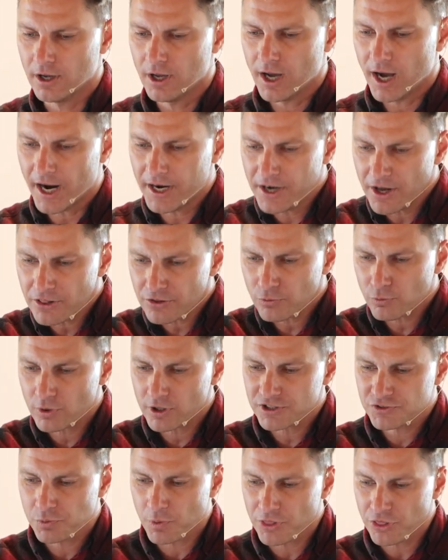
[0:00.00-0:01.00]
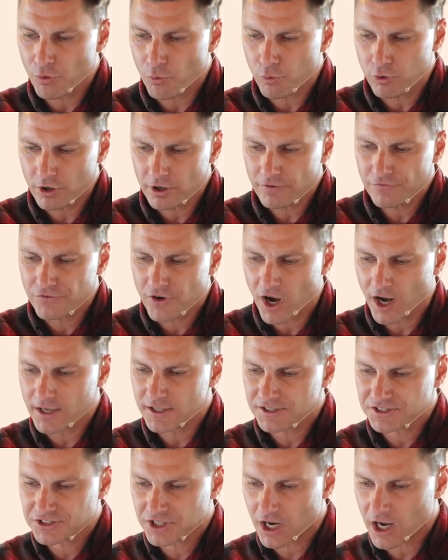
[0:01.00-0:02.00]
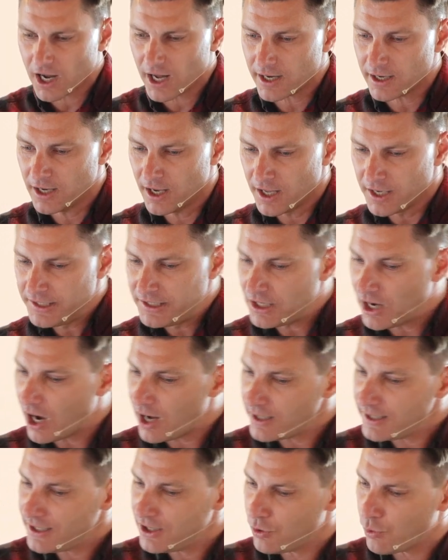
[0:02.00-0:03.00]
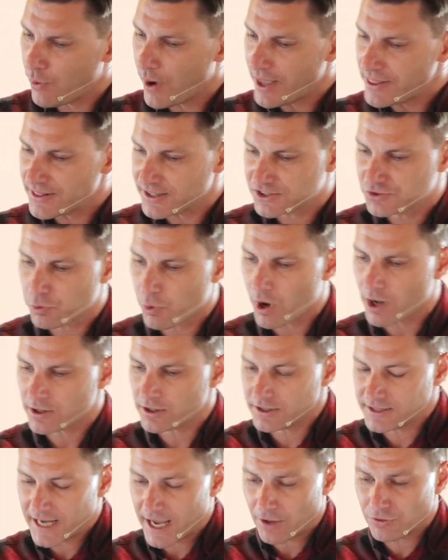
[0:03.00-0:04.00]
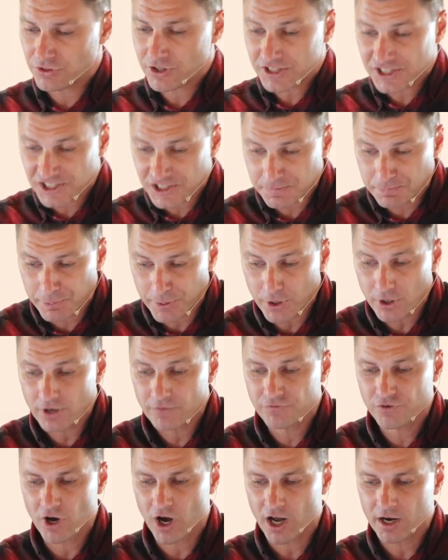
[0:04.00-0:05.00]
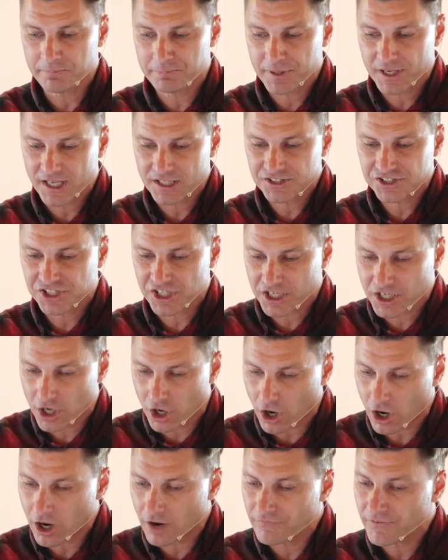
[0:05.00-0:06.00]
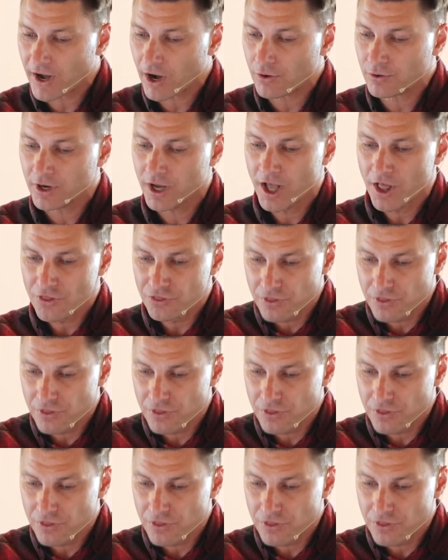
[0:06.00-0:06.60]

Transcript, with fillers: In other words, when the Word of God is taught, not in a way that's watered down, the Spirit of God begins to carve out the